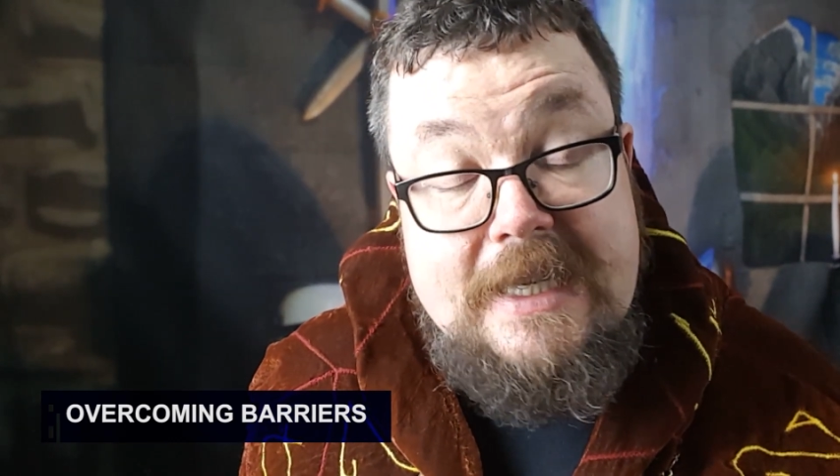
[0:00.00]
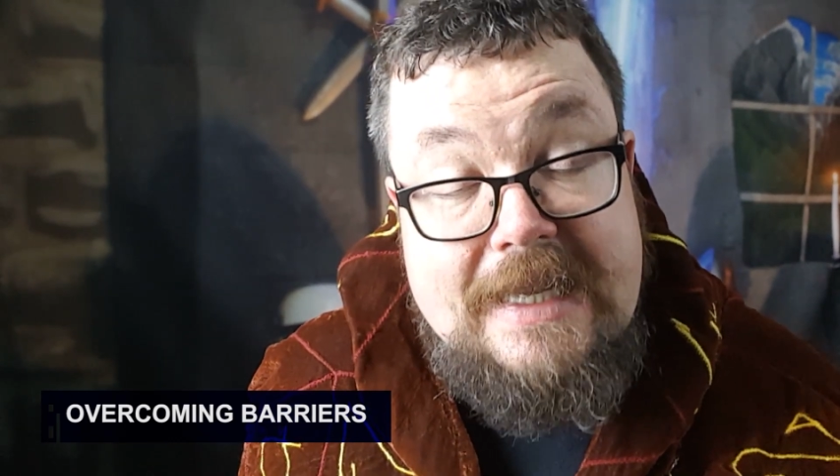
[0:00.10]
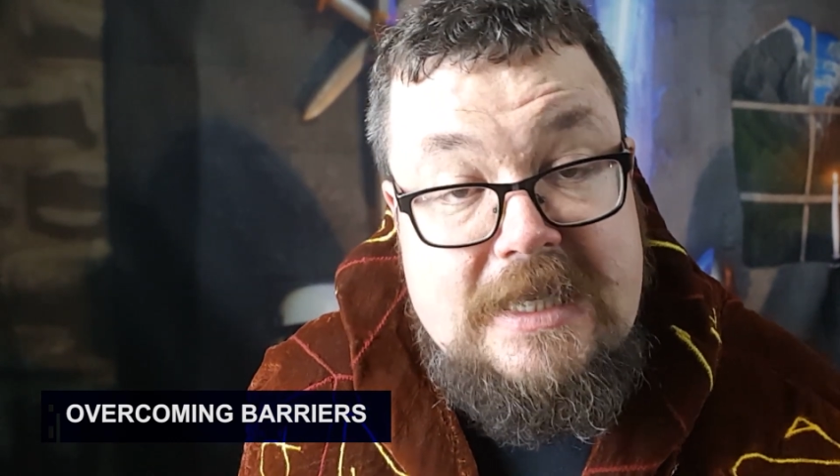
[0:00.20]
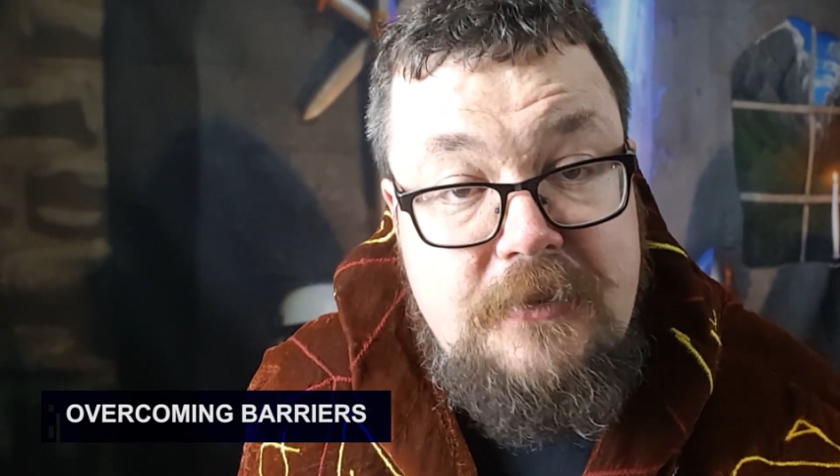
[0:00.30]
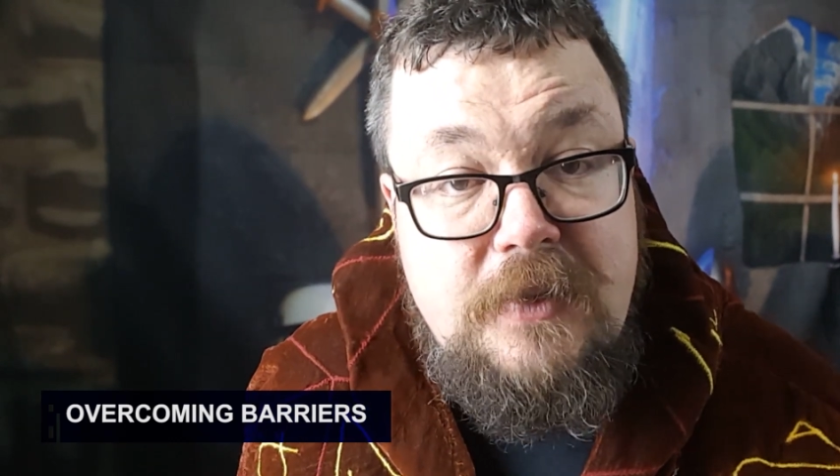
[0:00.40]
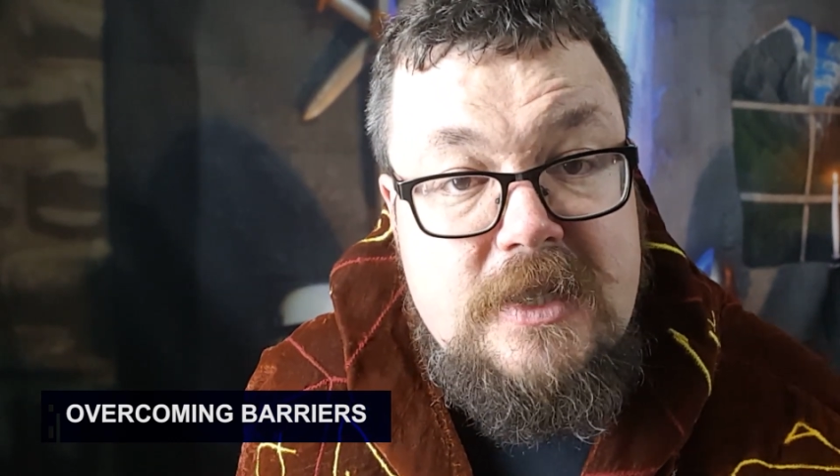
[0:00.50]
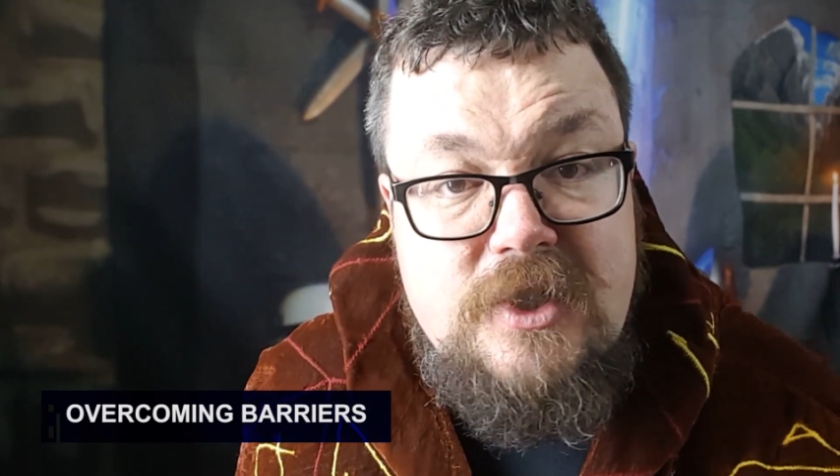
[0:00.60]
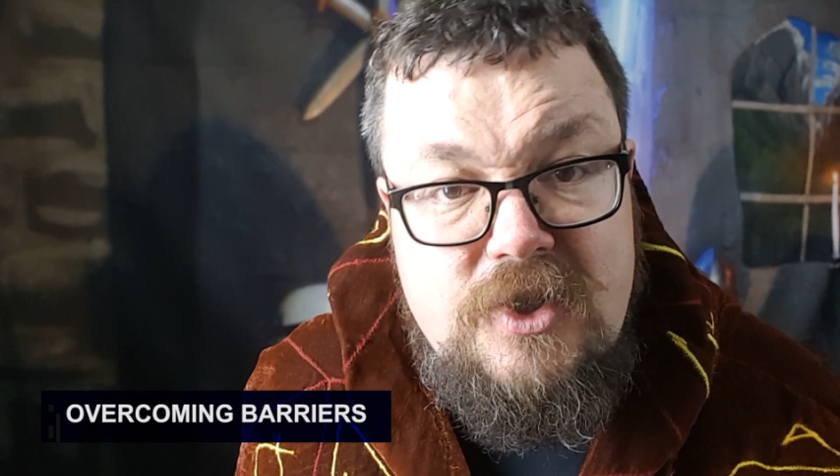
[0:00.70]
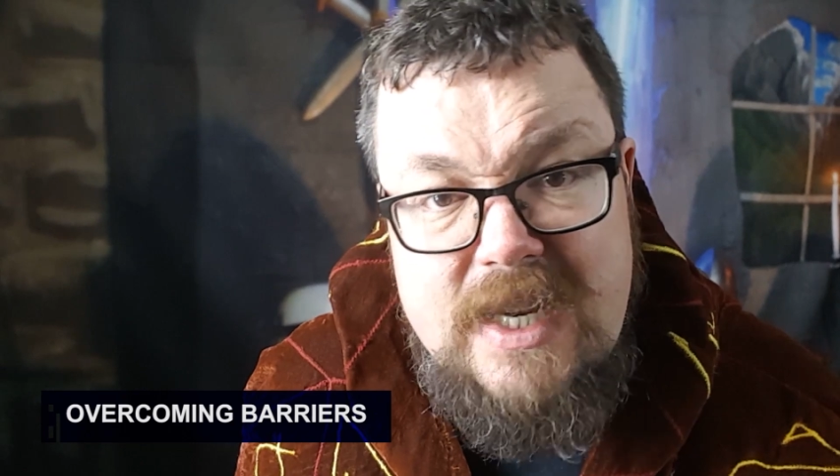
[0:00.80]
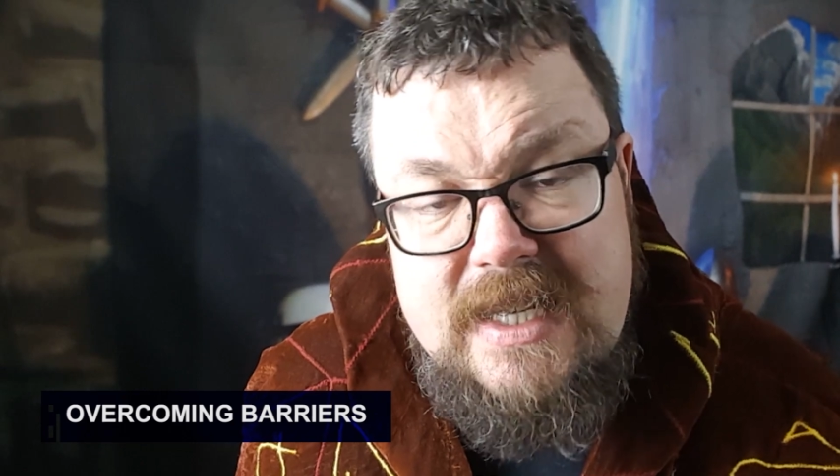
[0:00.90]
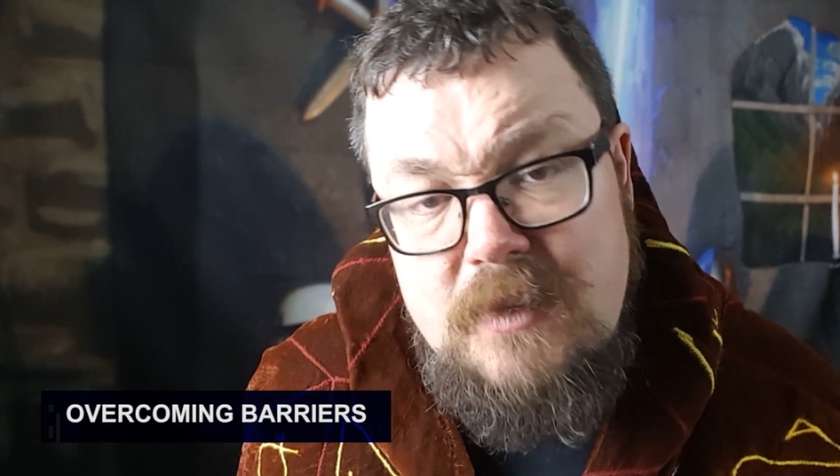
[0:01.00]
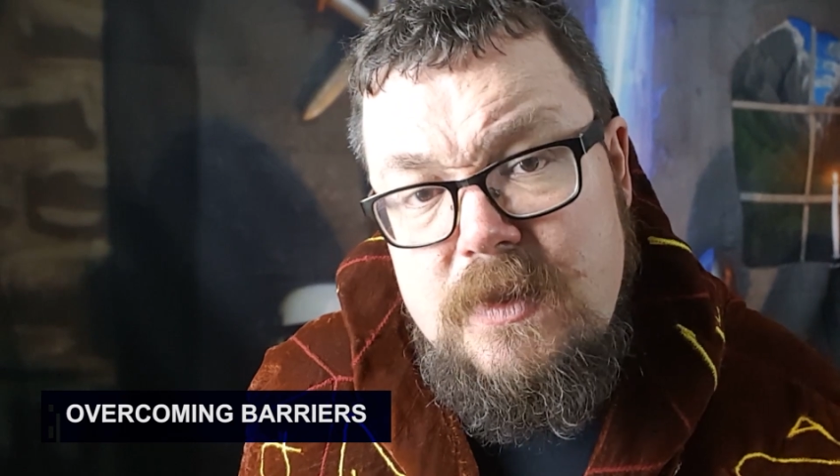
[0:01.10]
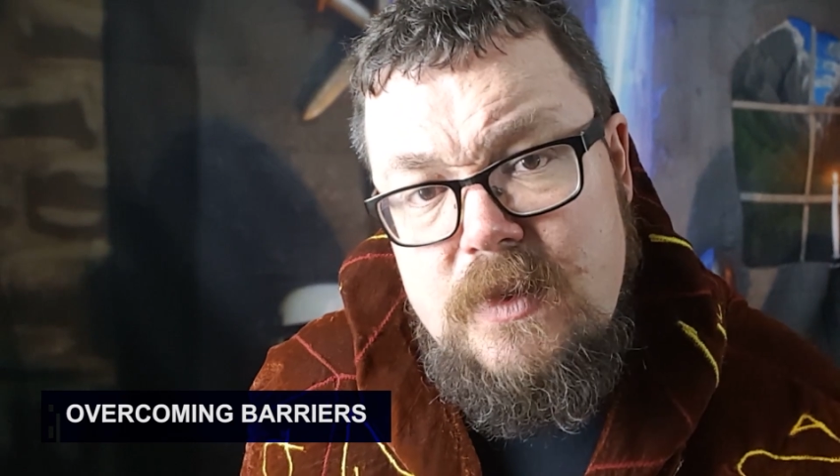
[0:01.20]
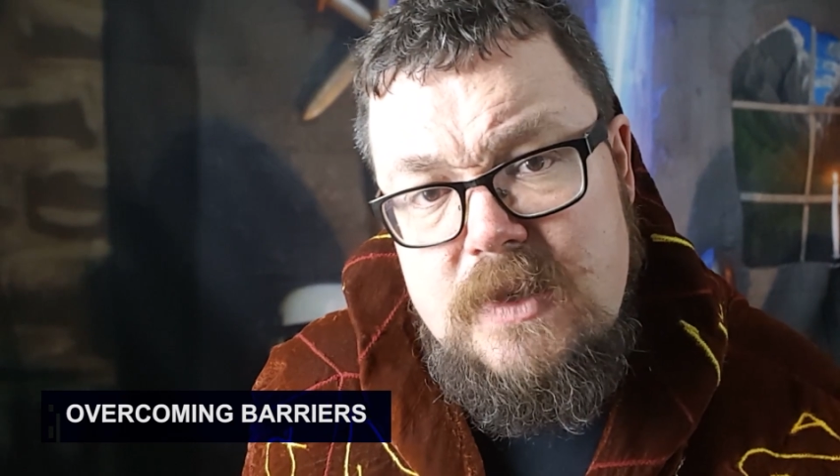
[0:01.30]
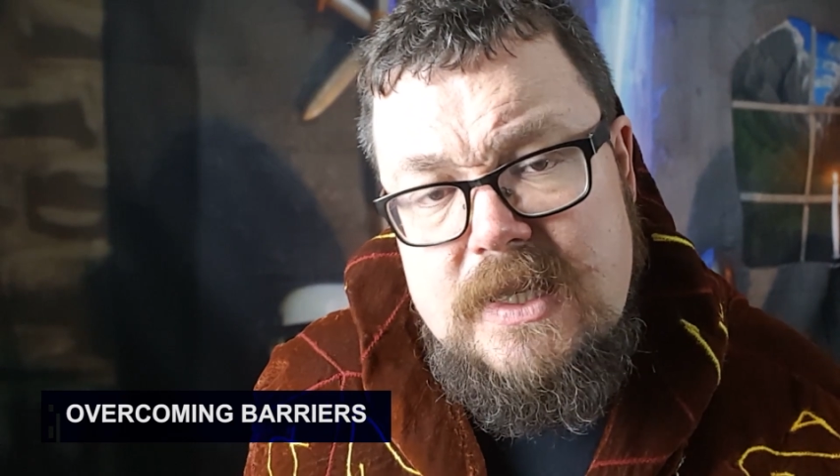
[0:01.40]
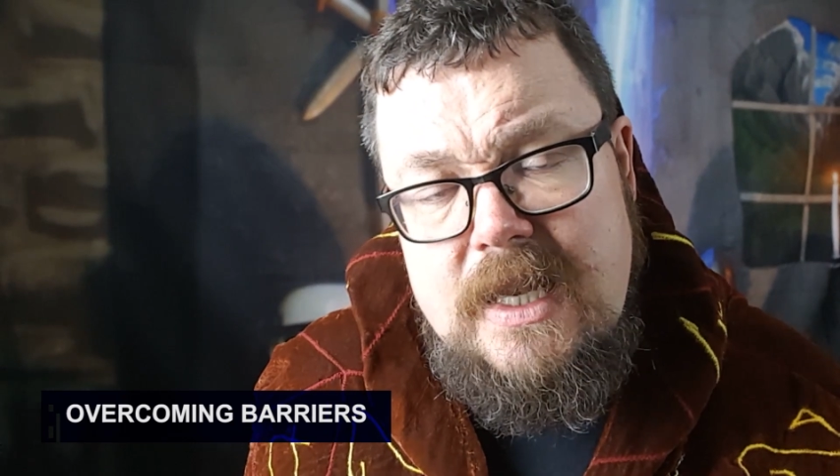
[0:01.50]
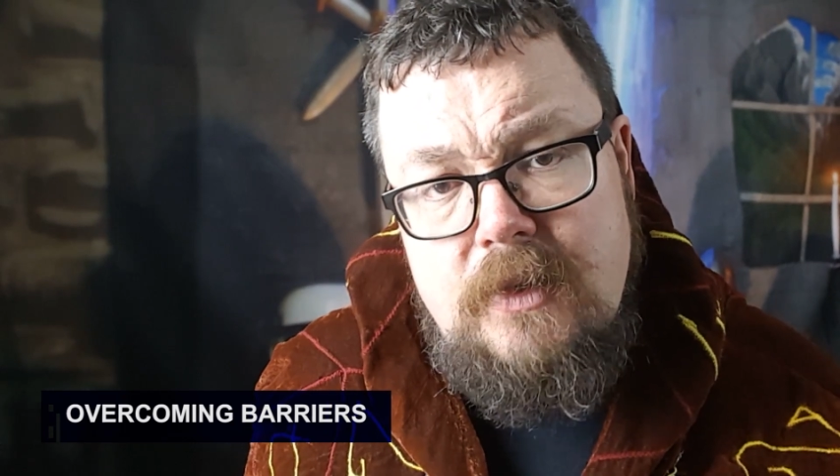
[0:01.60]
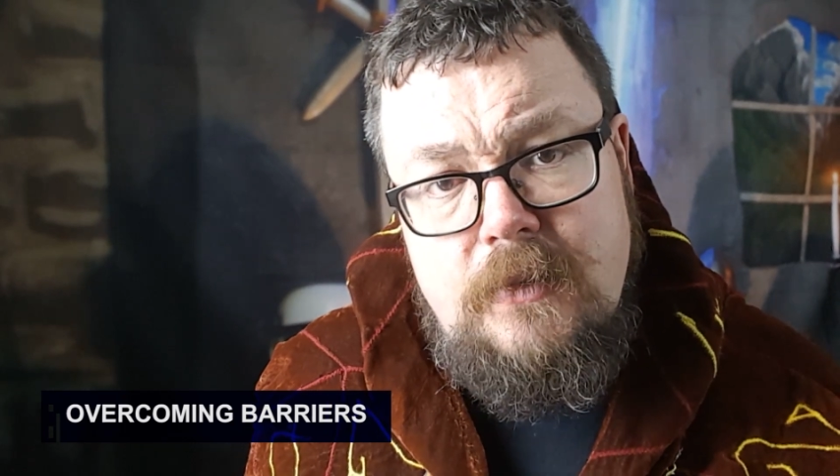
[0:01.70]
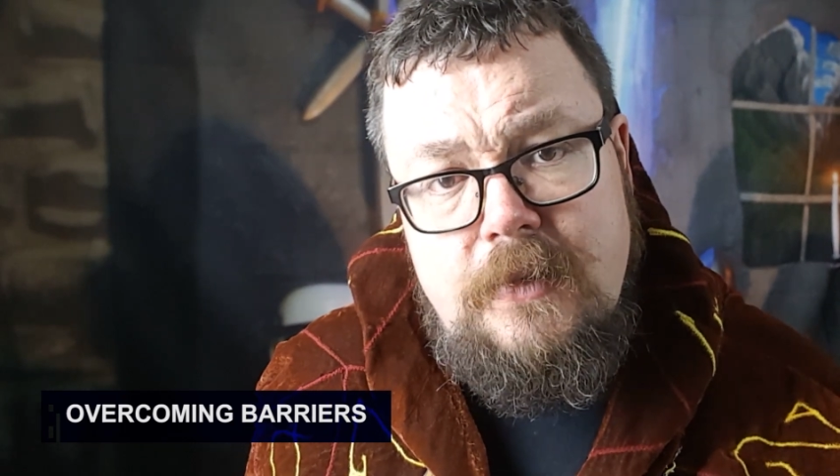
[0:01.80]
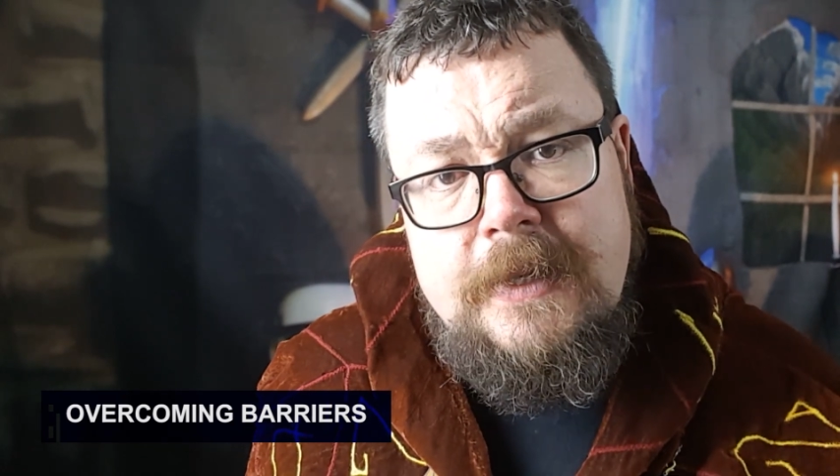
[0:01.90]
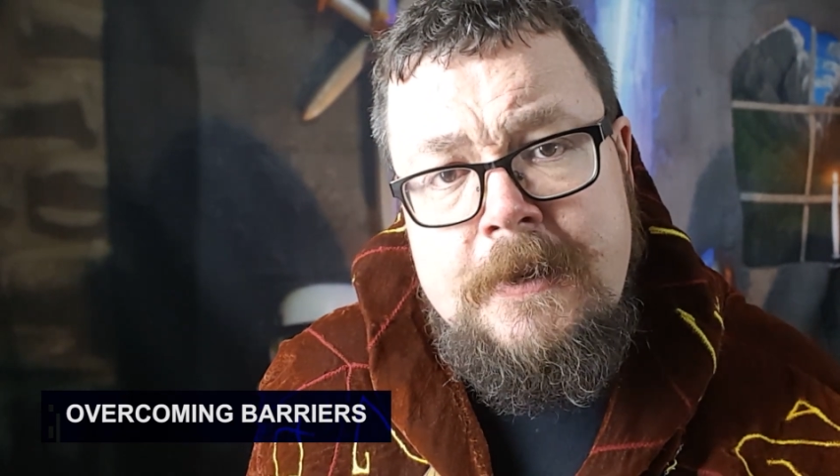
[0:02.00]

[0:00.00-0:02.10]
less frustrated with yourself.